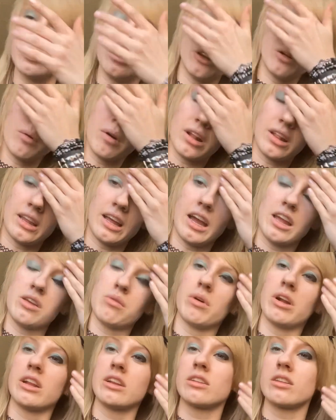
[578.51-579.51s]
You don't want that. You
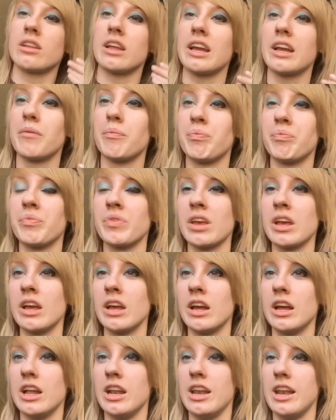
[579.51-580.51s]
want it to like
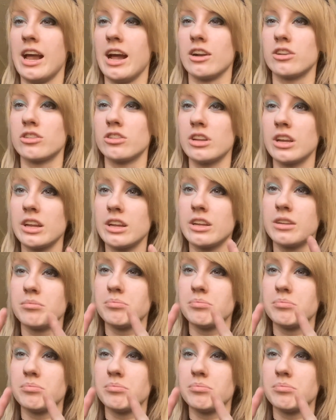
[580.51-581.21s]
naturally